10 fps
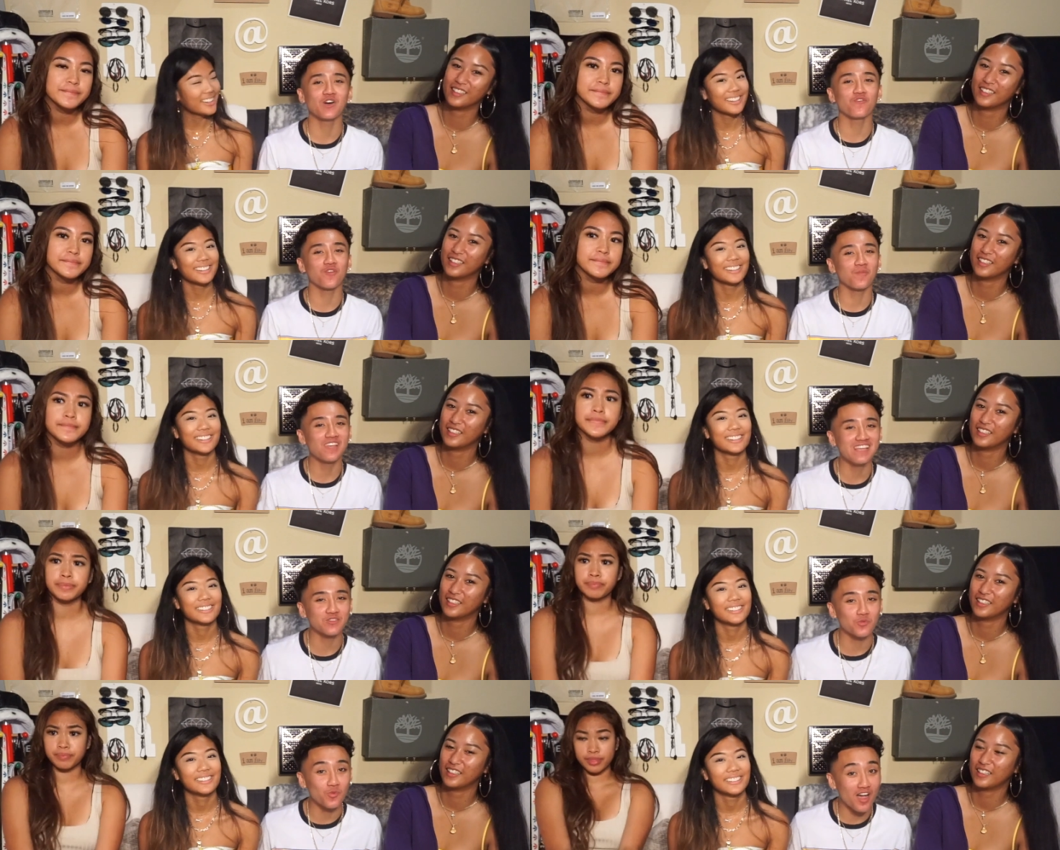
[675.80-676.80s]
Speaker 1: so for me as
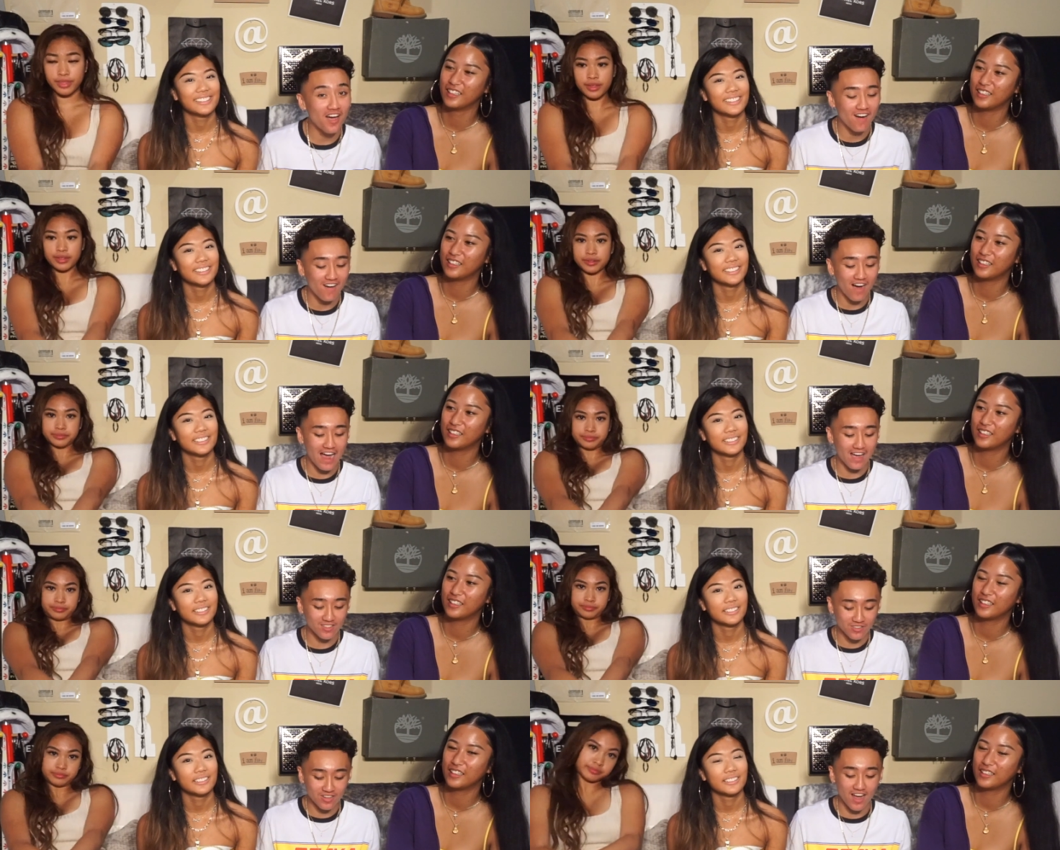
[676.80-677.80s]
well, I
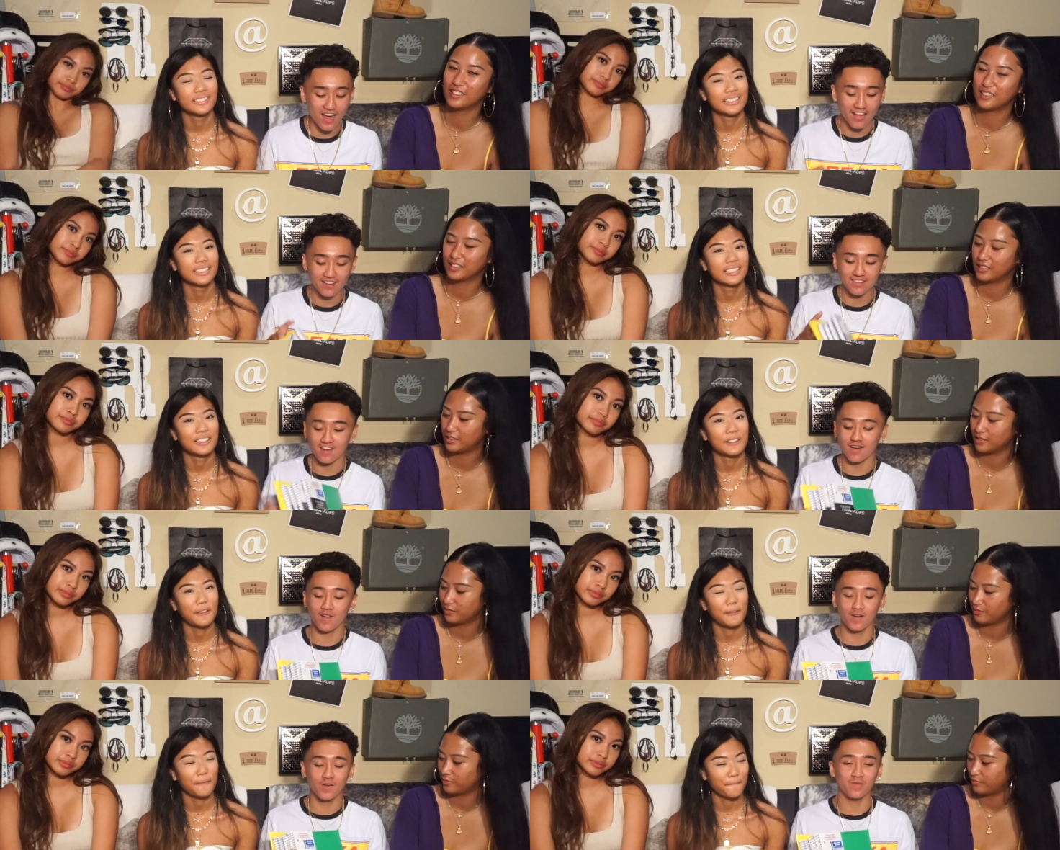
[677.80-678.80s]
also got
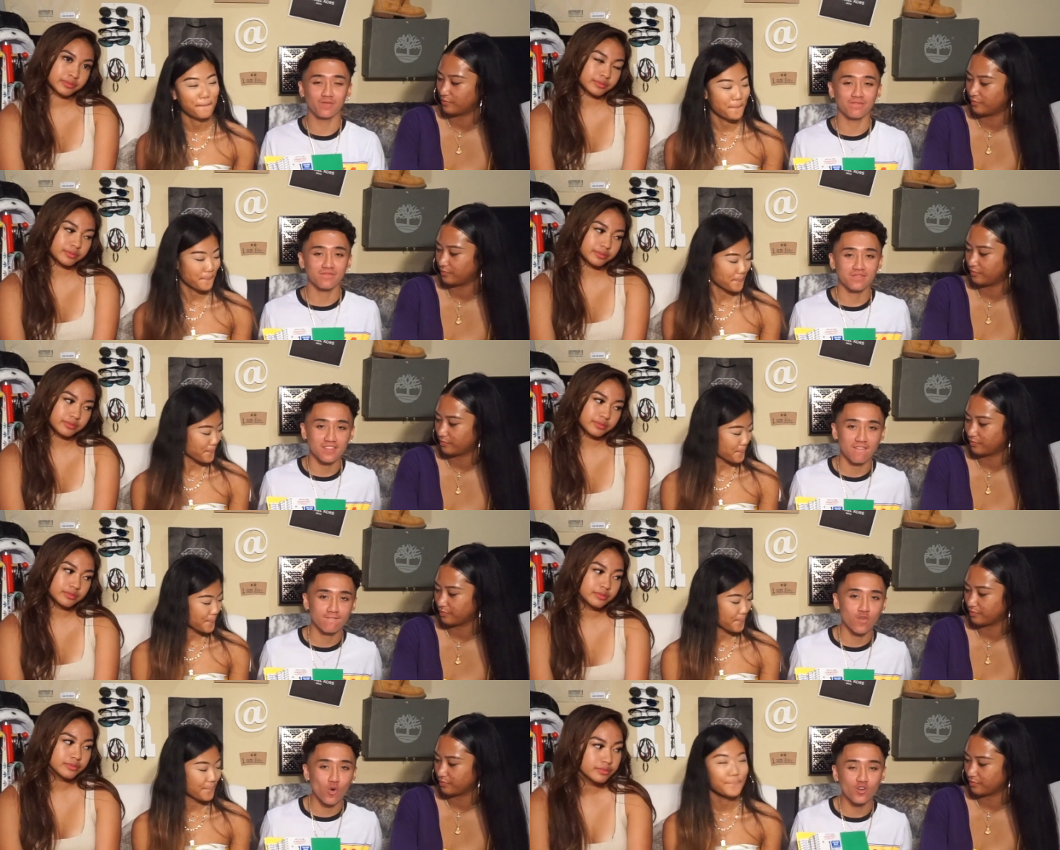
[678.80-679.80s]
um,
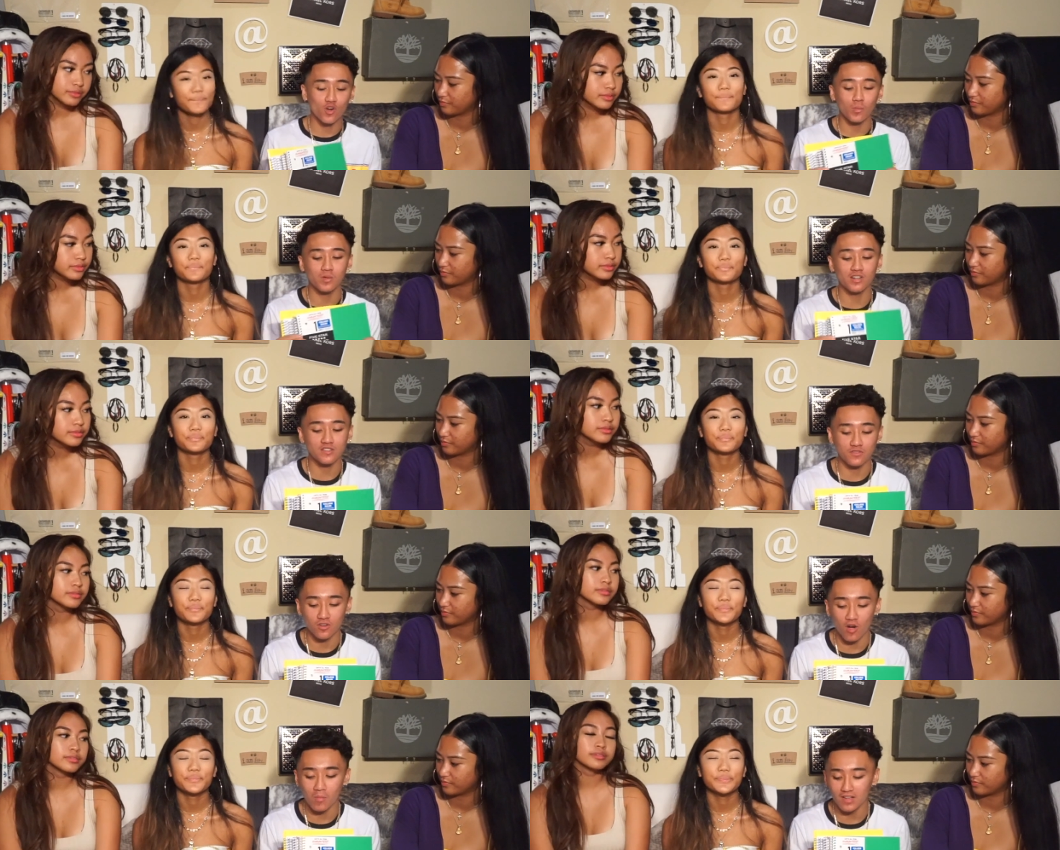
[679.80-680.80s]
four notebooks for
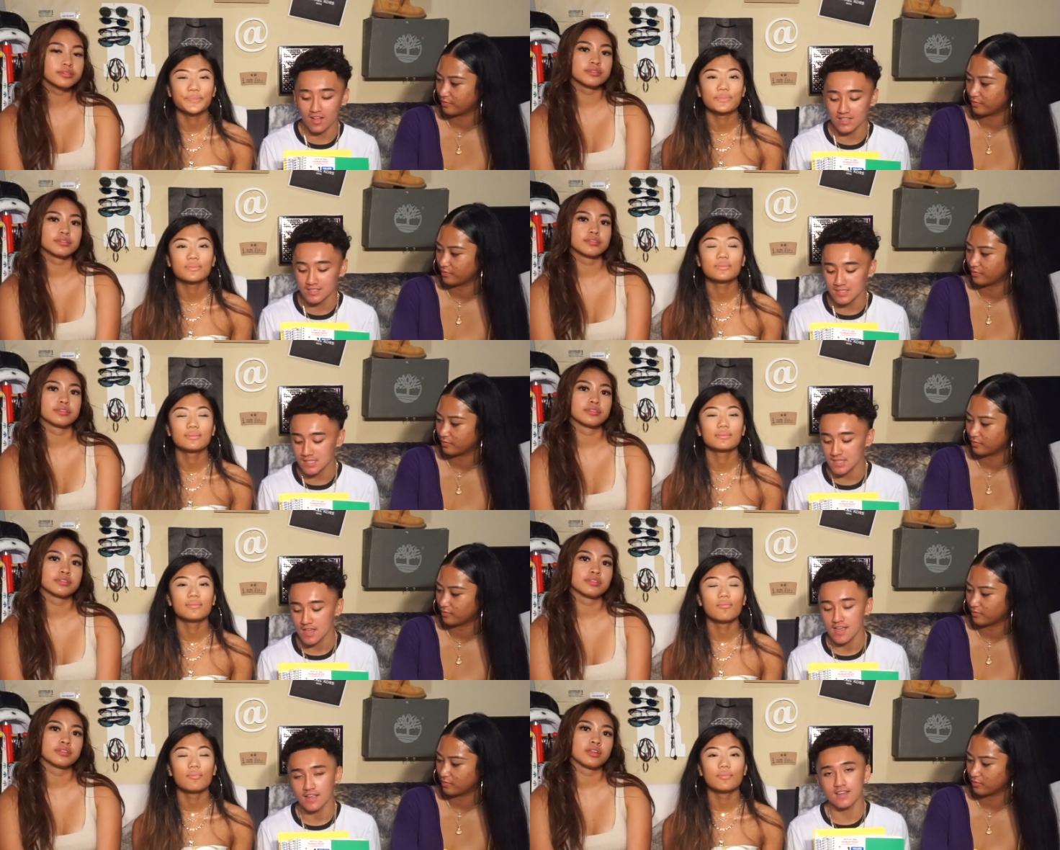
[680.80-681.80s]
all my classes
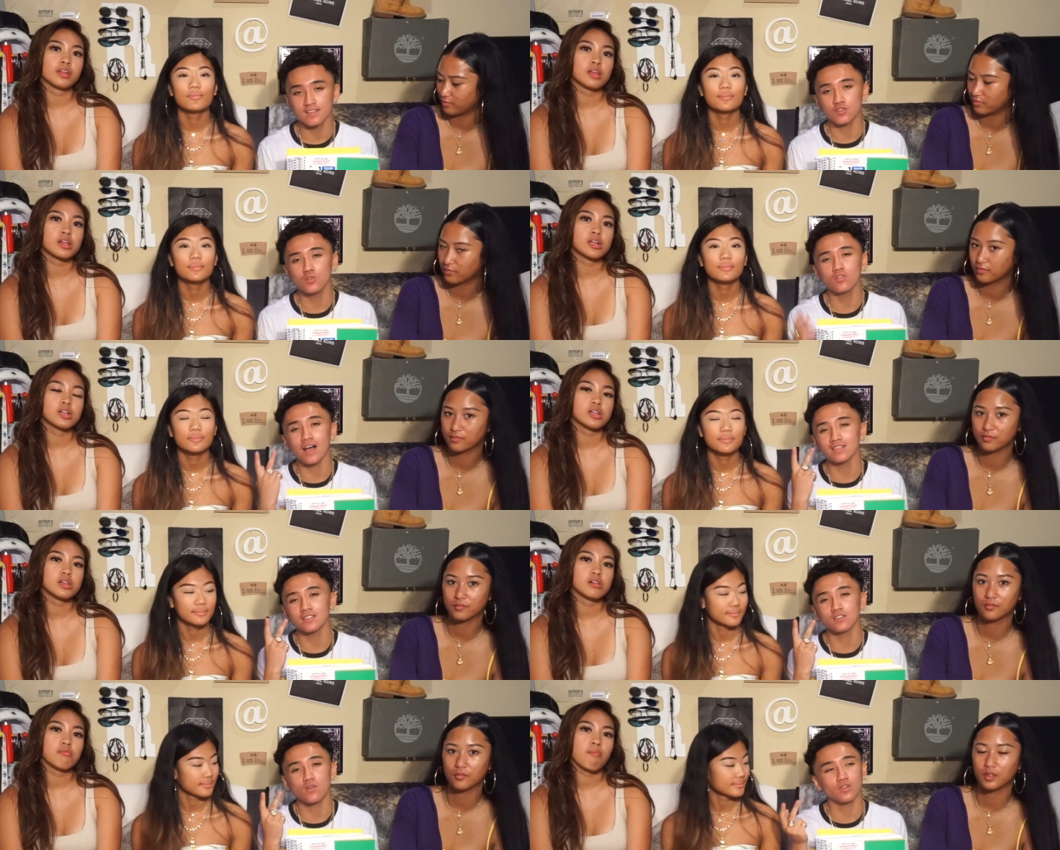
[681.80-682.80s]
because two classes
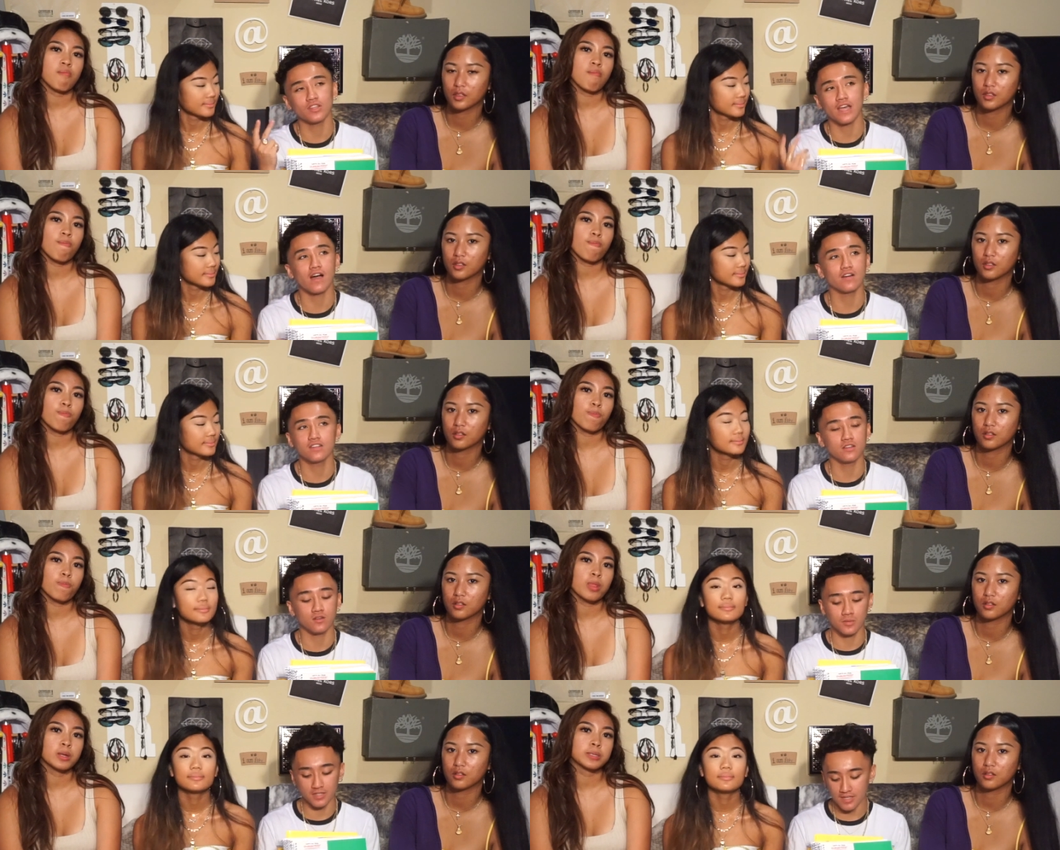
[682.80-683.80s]
don't really count. I don't need a
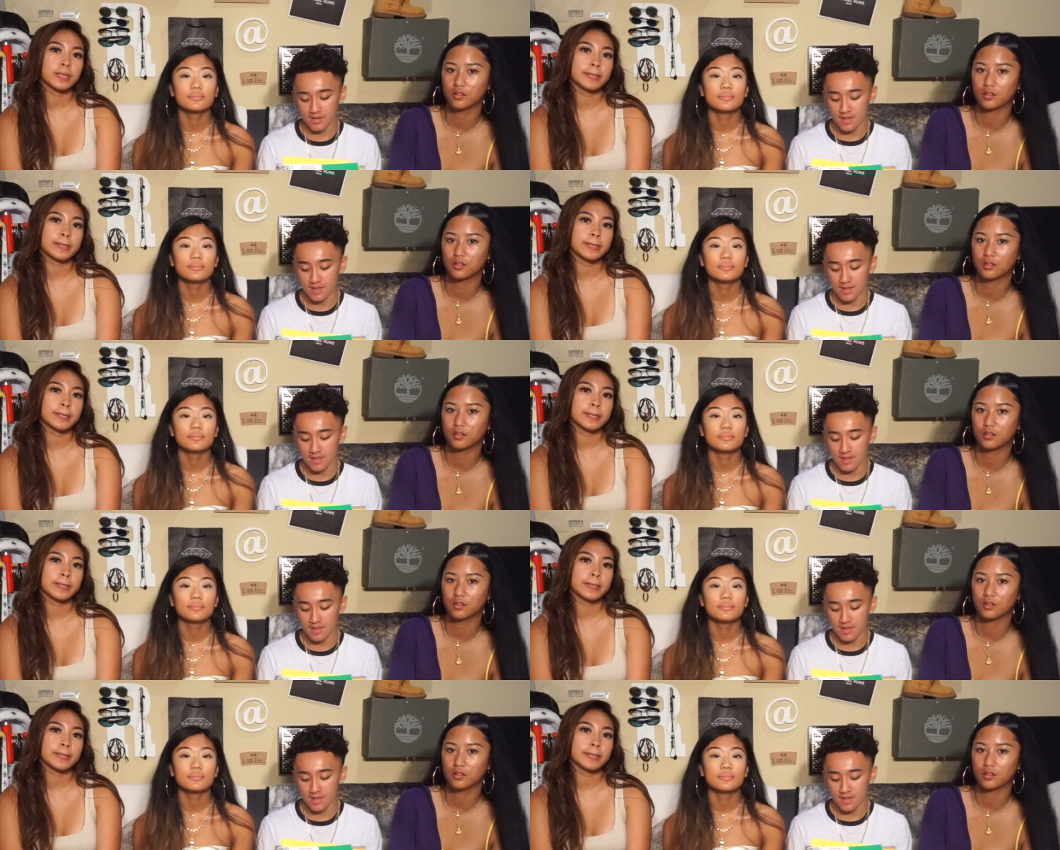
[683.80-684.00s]
notebook in.